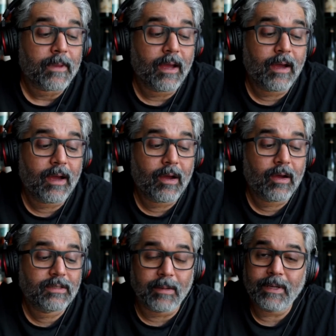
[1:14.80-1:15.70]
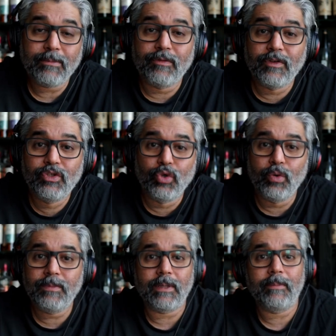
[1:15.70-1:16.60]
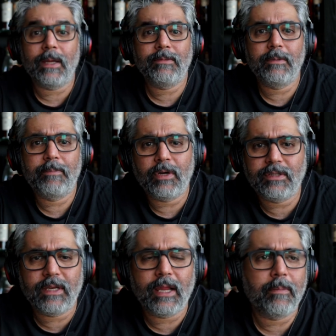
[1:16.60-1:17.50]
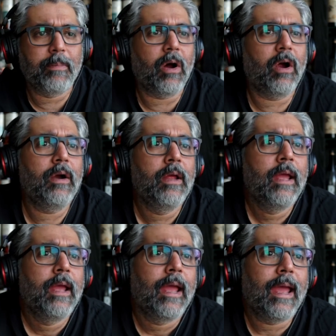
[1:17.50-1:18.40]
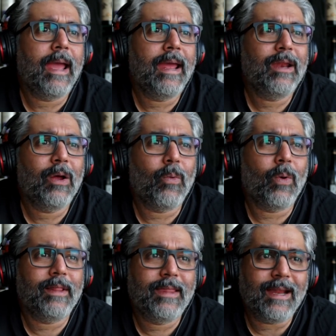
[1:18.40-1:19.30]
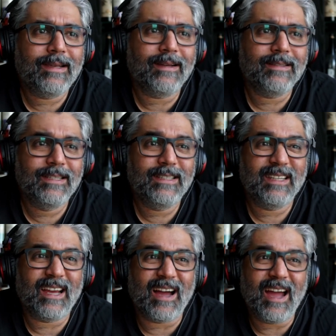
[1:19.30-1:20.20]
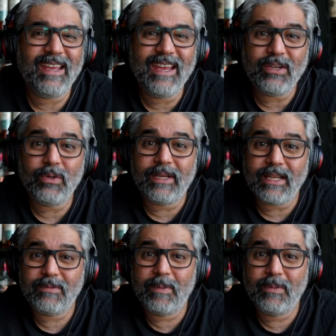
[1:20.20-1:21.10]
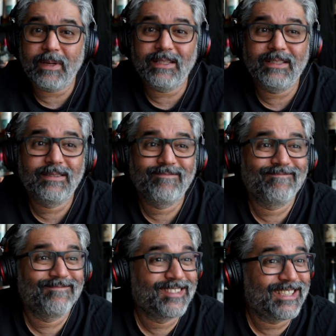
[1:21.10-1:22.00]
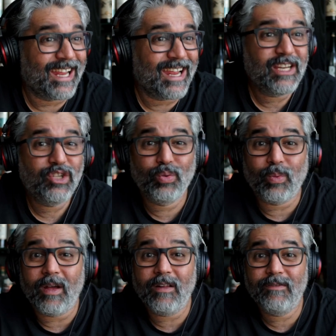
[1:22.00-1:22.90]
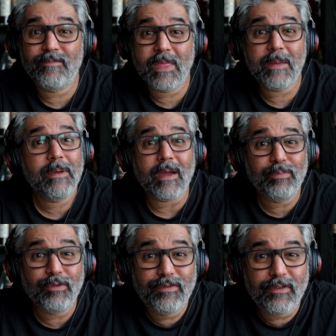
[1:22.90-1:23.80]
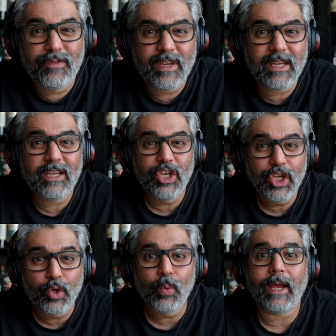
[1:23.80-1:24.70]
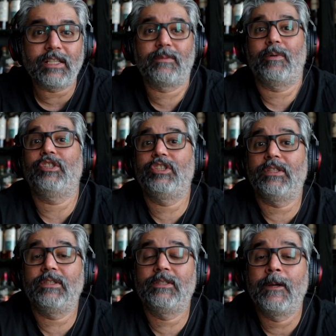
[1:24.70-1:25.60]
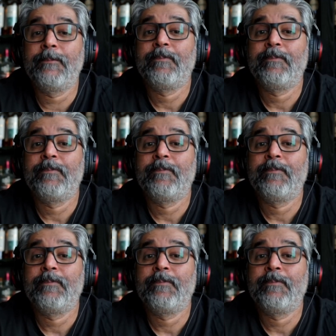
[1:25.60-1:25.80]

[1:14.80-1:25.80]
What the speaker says: Sometimes over Zoom, sometimes in person at a bar. And what that does is I get to taste between 10, 12, maybe up to 15 new expressions